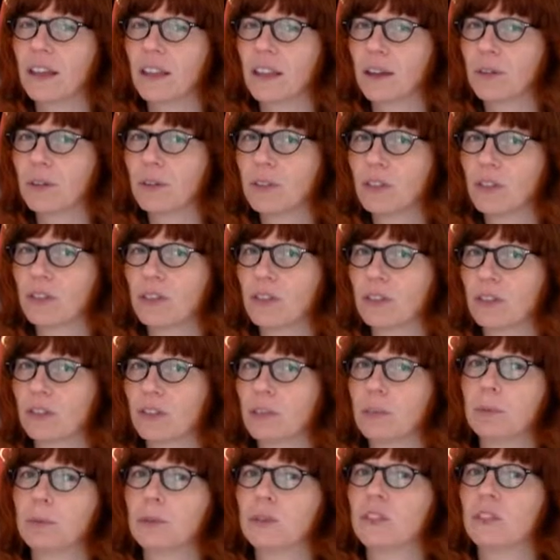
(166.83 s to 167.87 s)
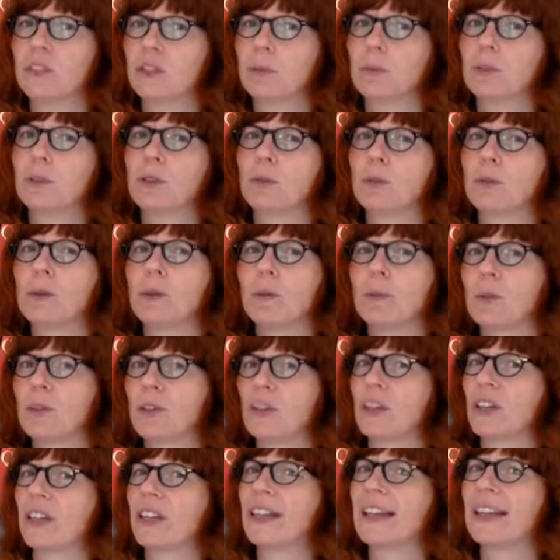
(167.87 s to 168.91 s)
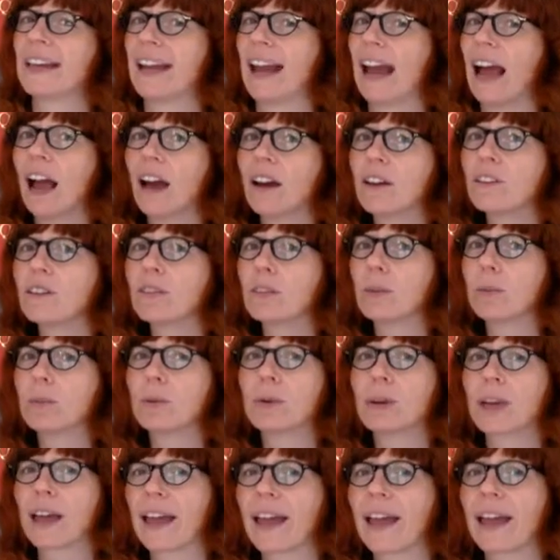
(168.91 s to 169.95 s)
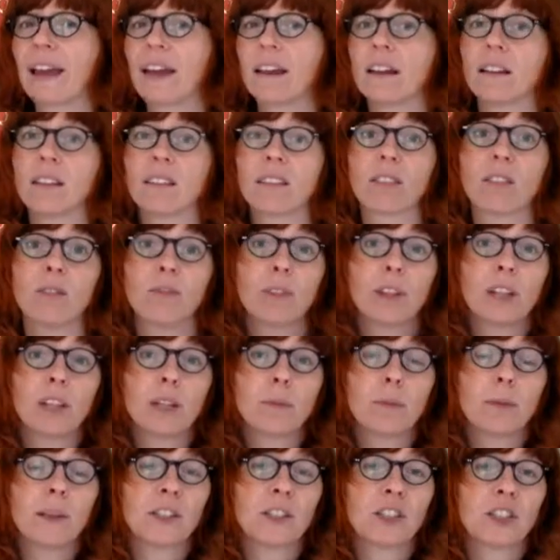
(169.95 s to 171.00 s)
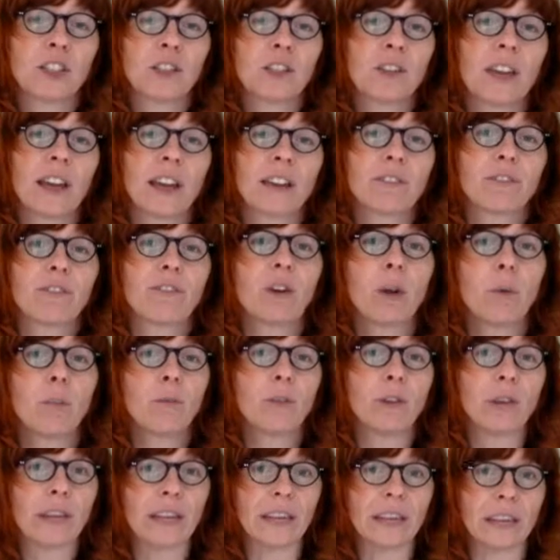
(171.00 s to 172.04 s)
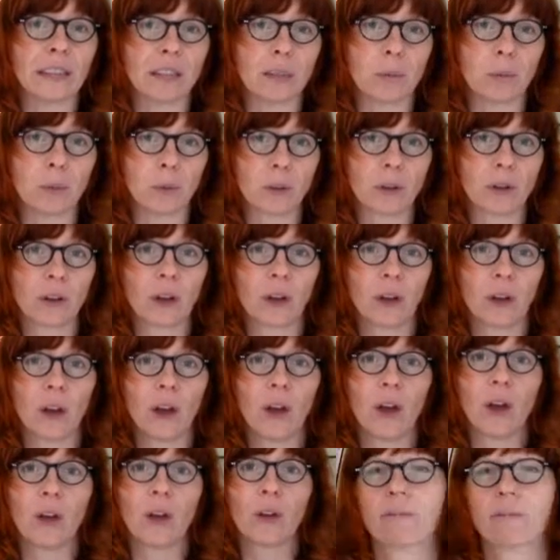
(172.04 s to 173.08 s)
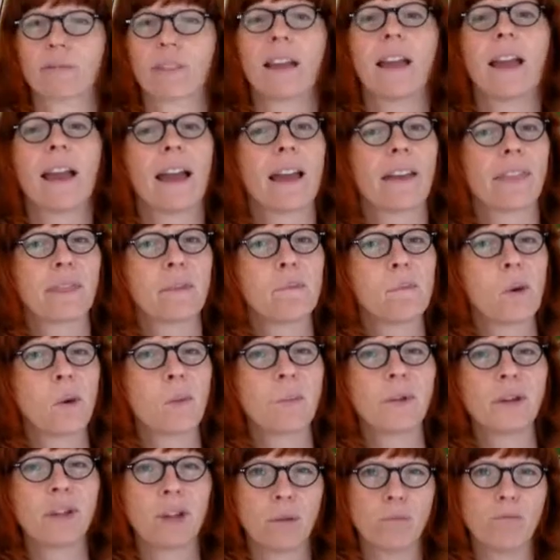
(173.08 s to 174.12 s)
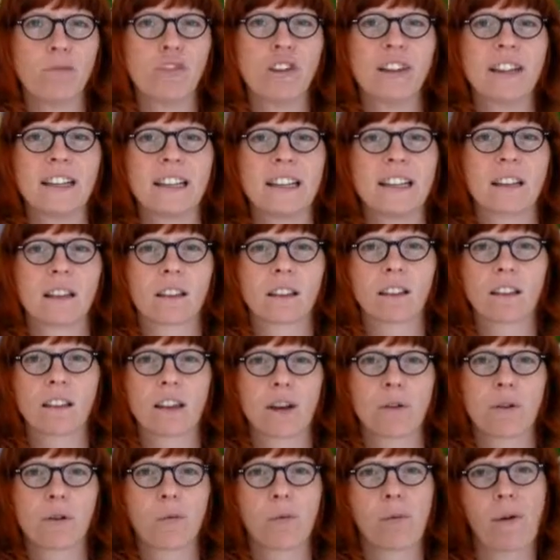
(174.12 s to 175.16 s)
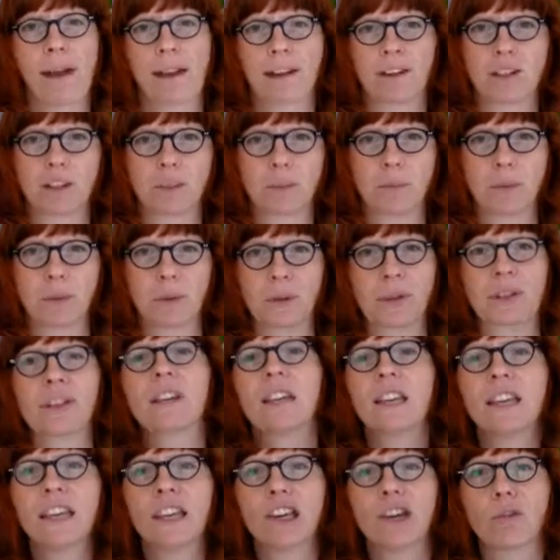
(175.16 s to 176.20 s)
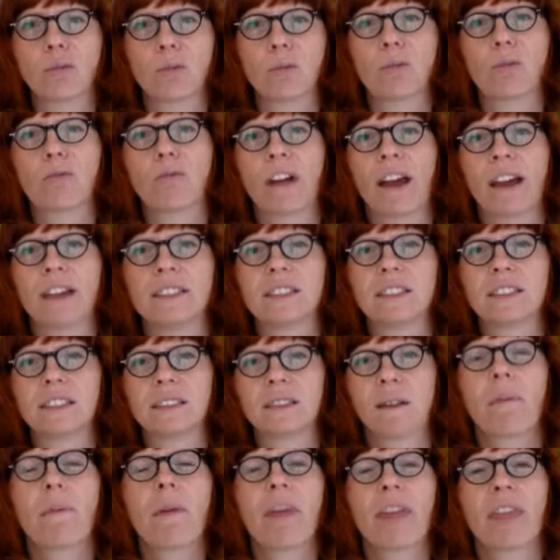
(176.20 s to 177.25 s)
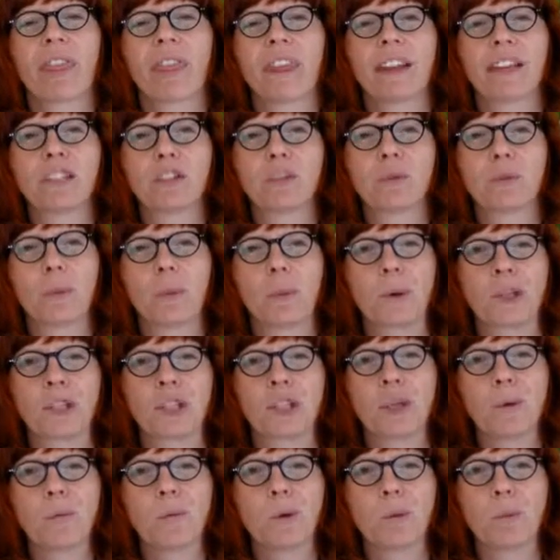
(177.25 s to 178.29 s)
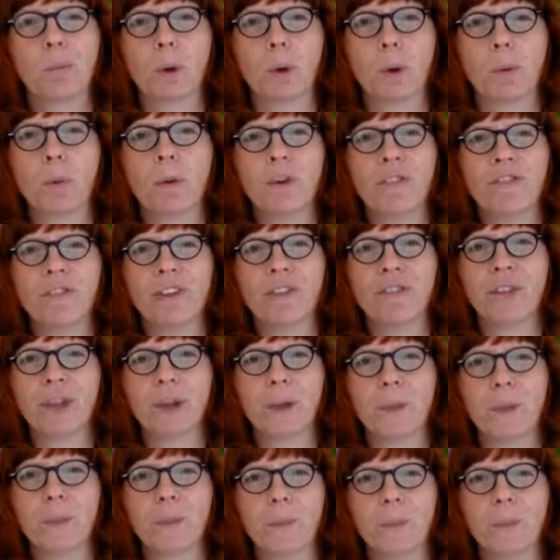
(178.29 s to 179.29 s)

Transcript: There is a discrepancy between what you can get out of the book and the reading pleasure you get from reading the book. At the moment, I'm reading another Terry Pratchett book, Equal Rites. Thanks for watching One Book, One Review.